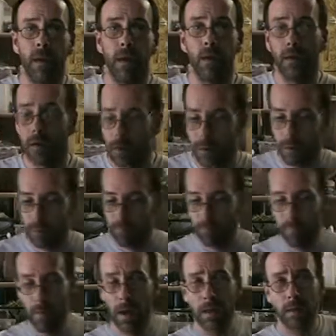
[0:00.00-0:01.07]
Okay,
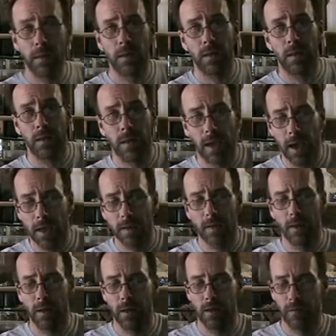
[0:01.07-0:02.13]
back to the
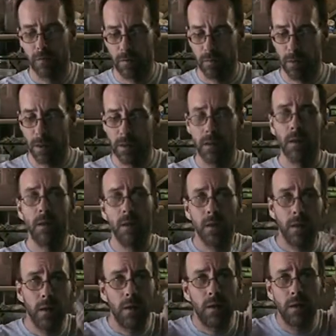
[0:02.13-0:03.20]
casting here for a minute.
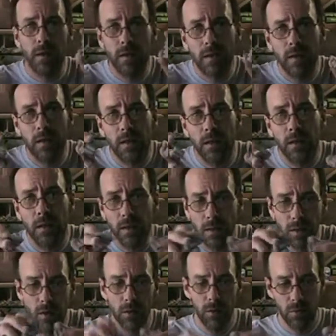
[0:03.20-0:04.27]

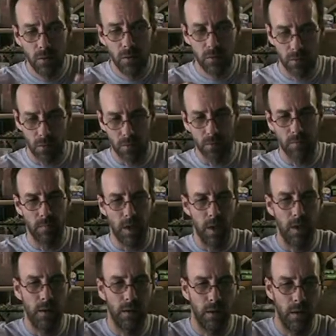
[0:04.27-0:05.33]
These two, oh man,
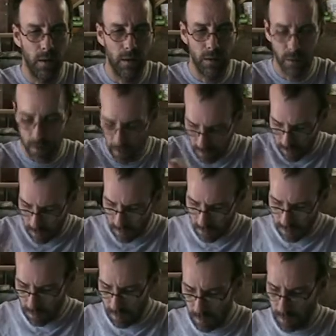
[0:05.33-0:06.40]
you can't see.
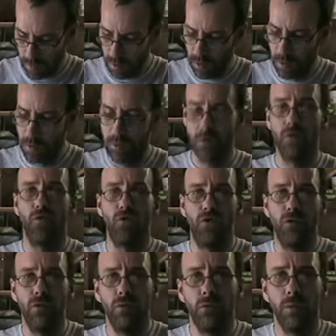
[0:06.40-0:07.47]

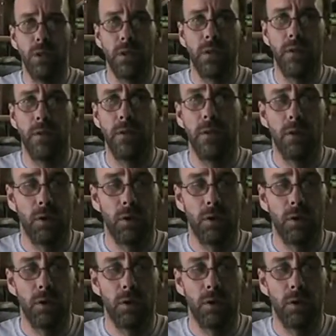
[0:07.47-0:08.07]
Zooming in.